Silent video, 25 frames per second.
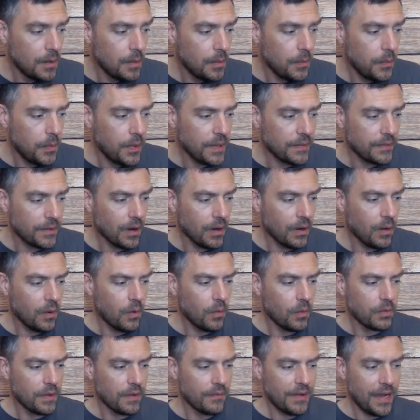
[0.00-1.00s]
we've got
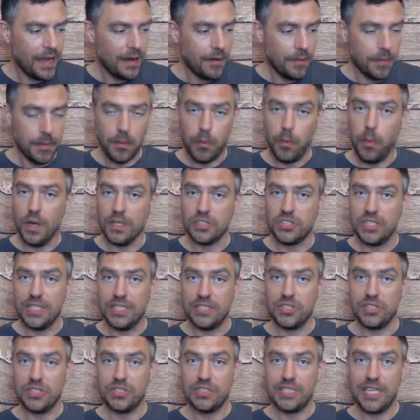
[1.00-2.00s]
all the variable
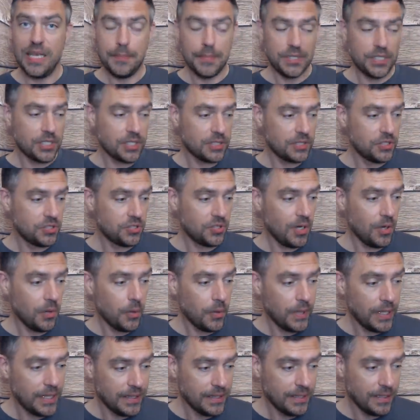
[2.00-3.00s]
wattage, the temperature
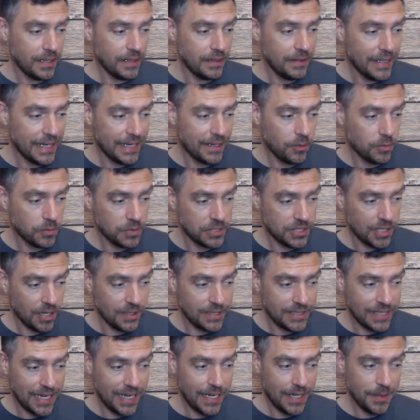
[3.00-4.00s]
control in the nickel,
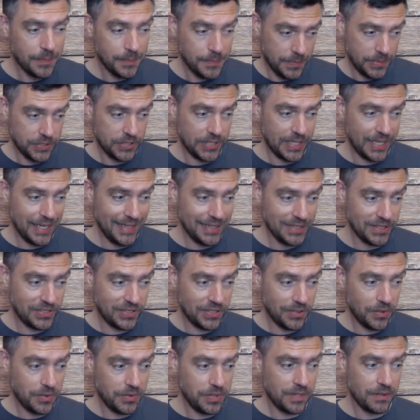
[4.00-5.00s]
titanium, stainless
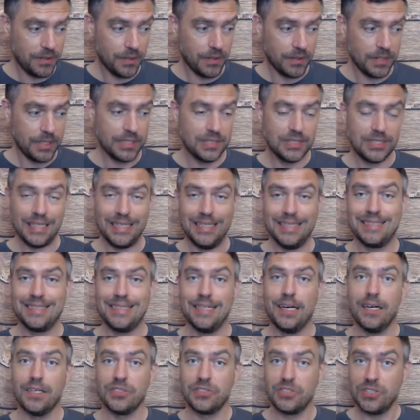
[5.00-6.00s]
steel, and you've got your
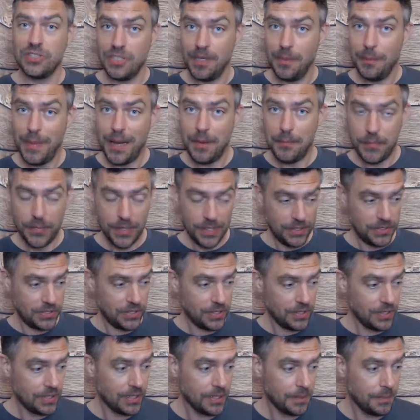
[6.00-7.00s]
TCRs and your memories
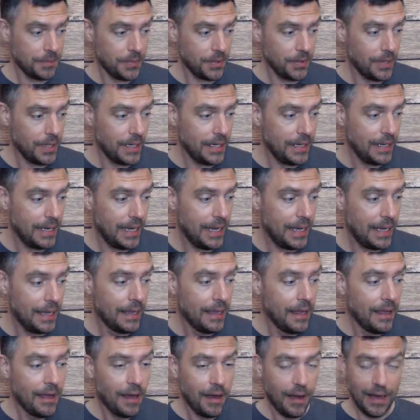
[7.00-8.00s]
that you can put in there.
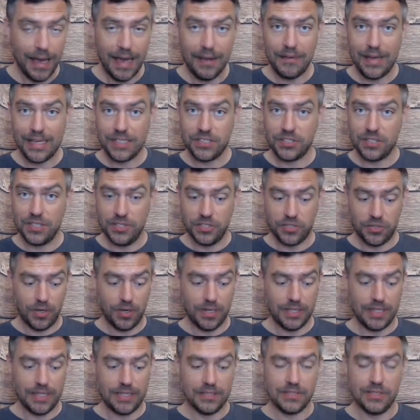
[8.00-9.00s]
I have actually
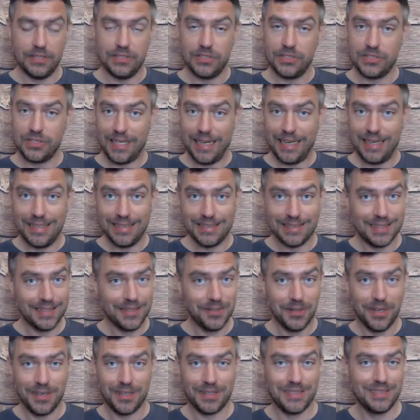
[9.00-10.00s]
tried this in stainless
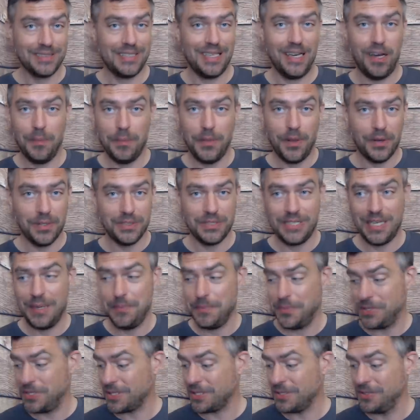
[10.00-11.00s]
steel. Like I say, I'm not a
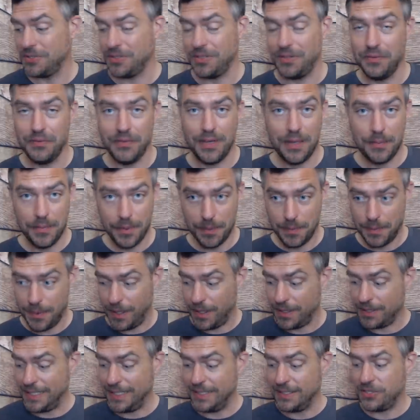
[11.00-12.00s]
temperature control vapor, but
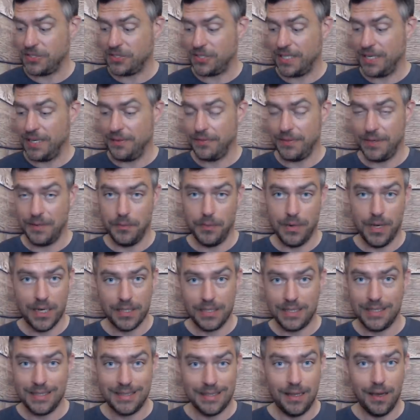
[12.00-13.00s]
I did see if it
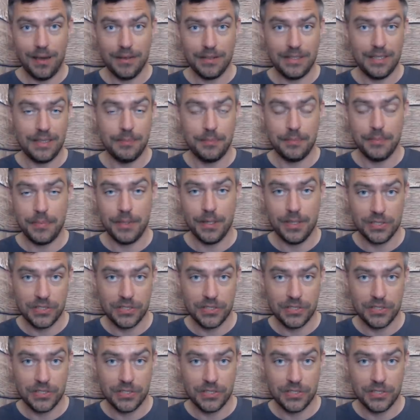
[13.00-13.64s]
worked. It, I did put a